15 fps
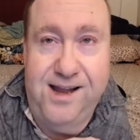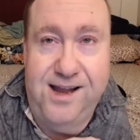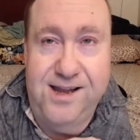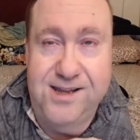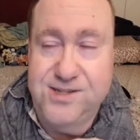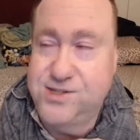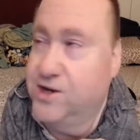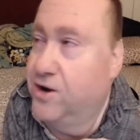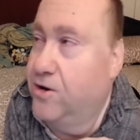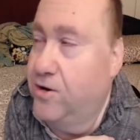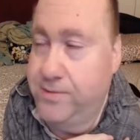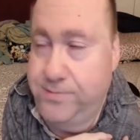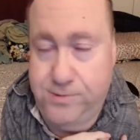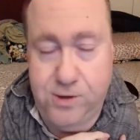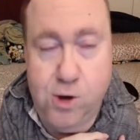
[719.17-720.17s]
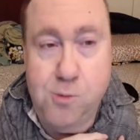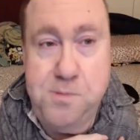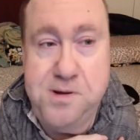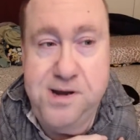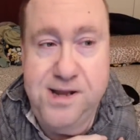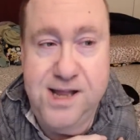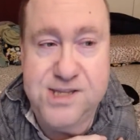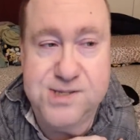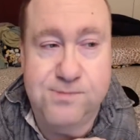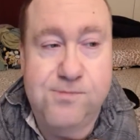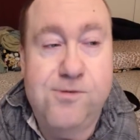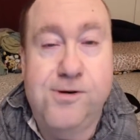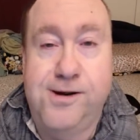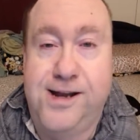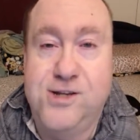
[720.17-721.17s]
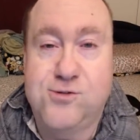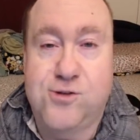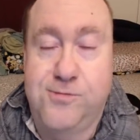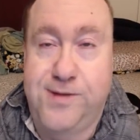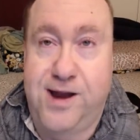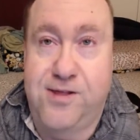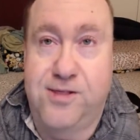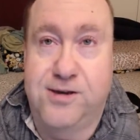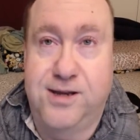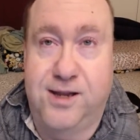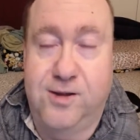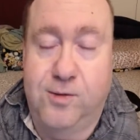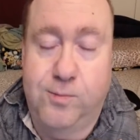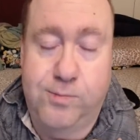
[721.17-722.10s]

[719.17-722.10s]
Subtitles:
So I'm hoping to get some free ice cream out of the deal.